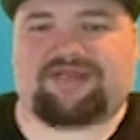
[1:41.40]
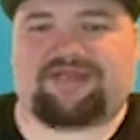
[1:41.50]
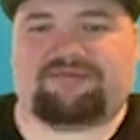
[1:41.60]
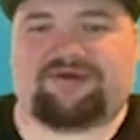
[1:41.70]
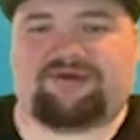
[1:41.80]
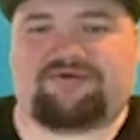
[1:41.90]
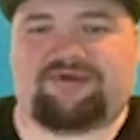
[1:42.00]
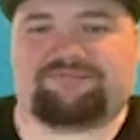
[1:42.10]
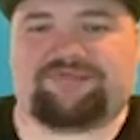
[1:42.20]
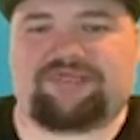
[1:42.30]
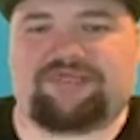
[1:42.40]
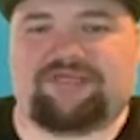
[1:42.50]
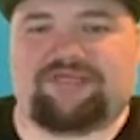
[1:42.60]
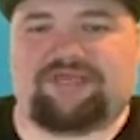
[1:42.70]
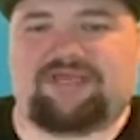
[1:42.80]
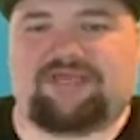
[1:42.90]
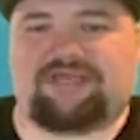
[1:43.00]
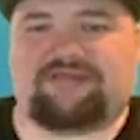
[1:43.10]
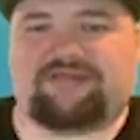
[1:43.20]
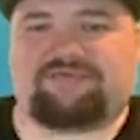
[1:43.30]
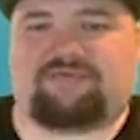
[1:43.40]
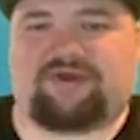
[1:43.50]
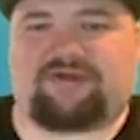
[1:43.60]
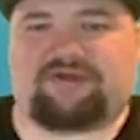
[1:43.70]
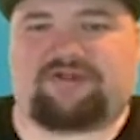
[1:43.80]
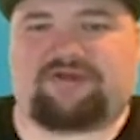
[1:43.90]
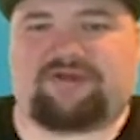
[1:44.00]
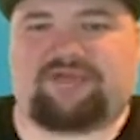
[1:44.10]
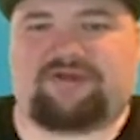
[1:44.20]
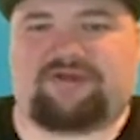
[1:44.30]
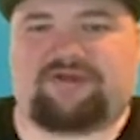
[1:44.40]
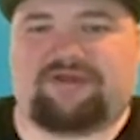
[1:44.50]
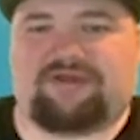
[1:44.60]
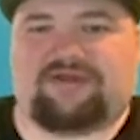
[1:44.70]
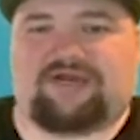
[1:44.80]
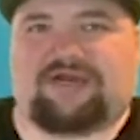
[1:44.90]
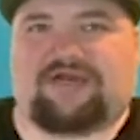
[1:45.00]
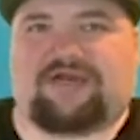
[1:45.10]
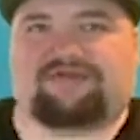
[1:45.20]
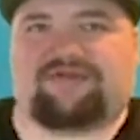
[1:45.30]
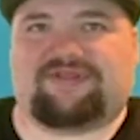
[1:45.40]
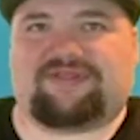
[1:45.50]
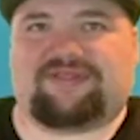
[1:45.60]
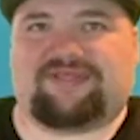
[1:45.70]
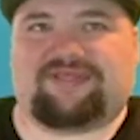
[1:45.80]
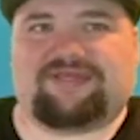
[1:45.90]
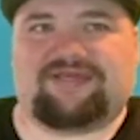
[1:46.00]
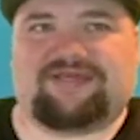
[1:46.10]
helmet equipped. And he's walking along here. Obviously,